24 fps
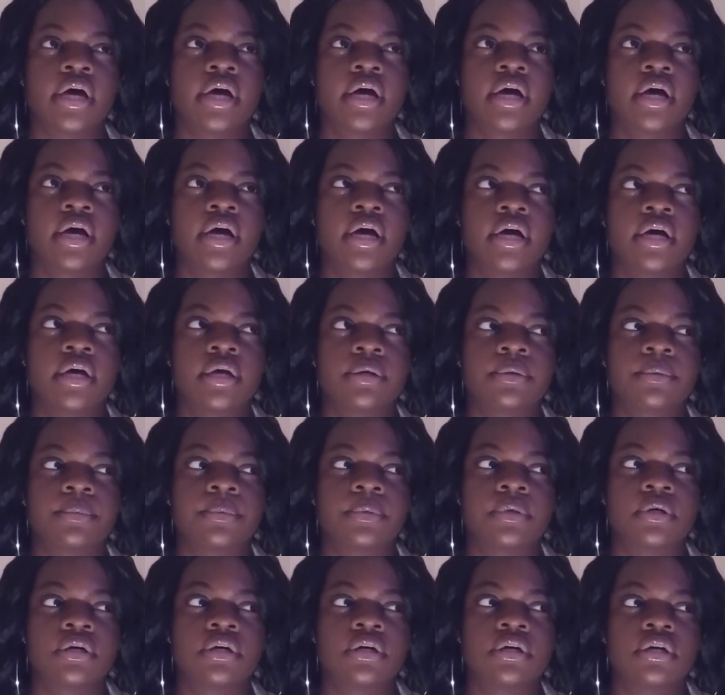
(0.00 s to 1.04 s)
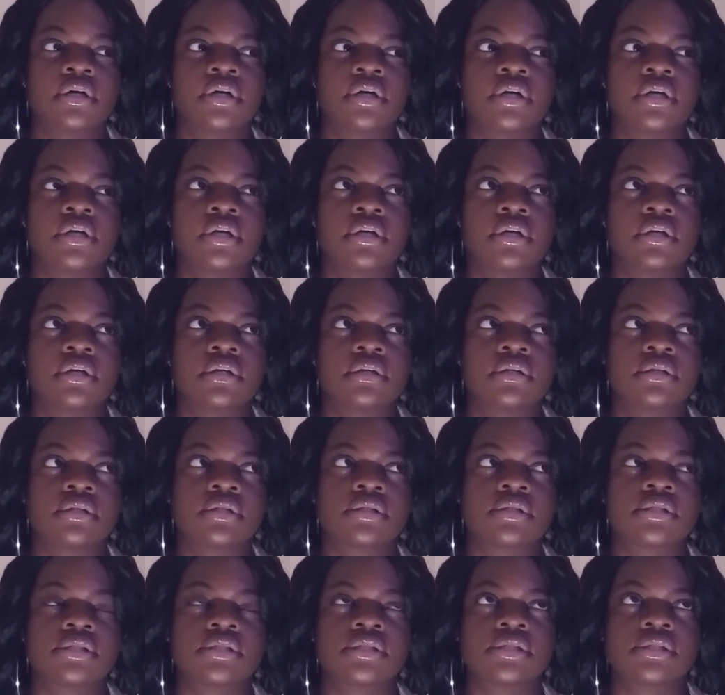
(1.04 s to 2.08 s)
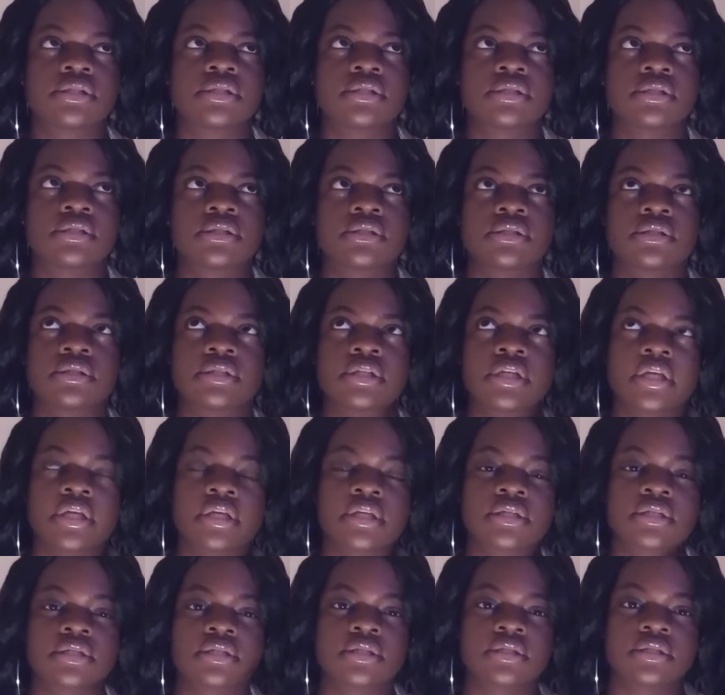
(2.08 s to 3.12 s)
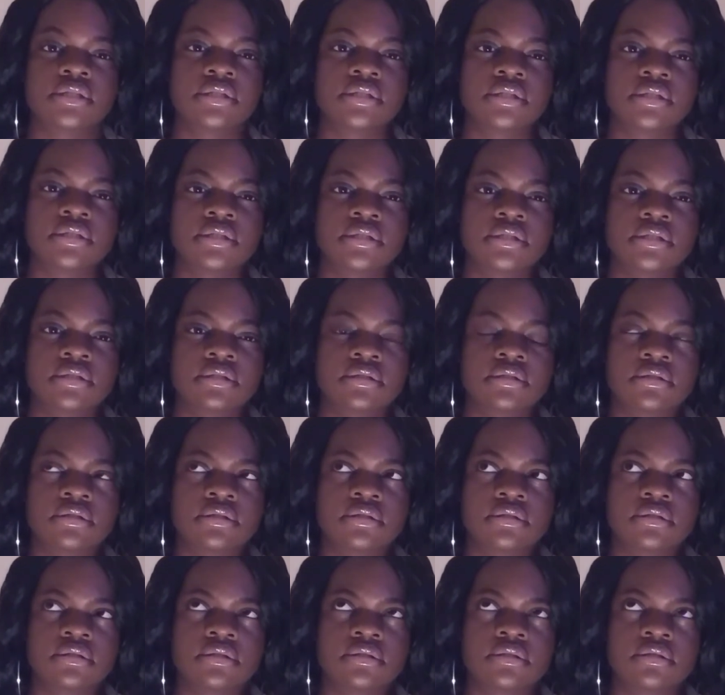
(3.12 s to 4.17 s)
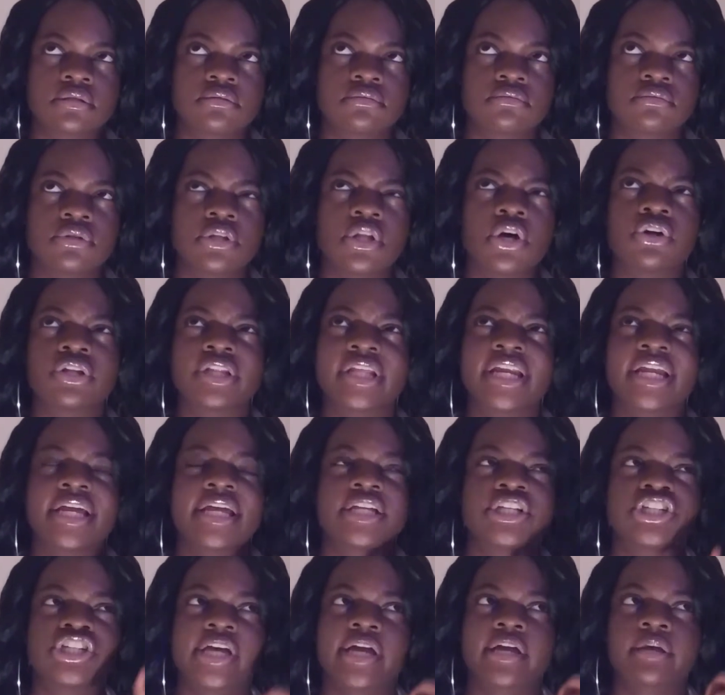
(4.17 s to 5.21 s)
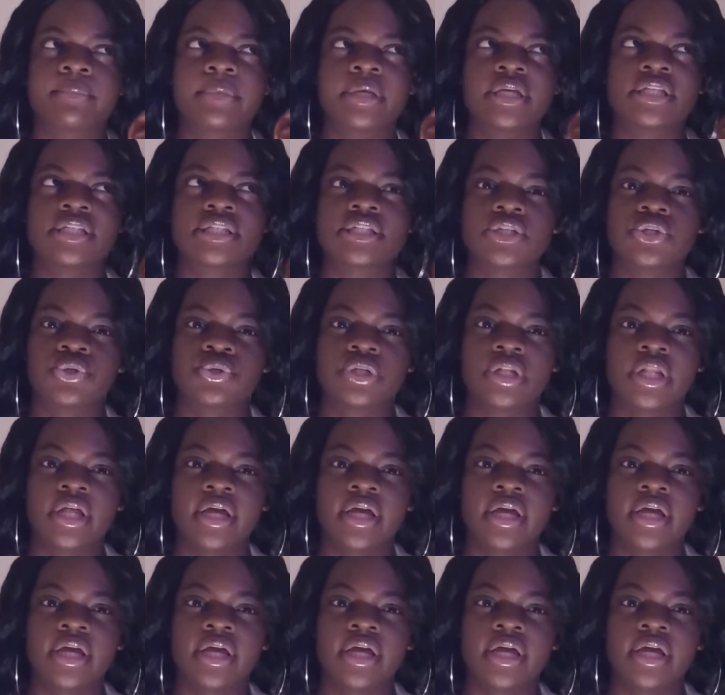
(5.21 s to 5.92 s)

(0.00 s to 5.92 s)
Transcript: I was 6. No, they didn't check me until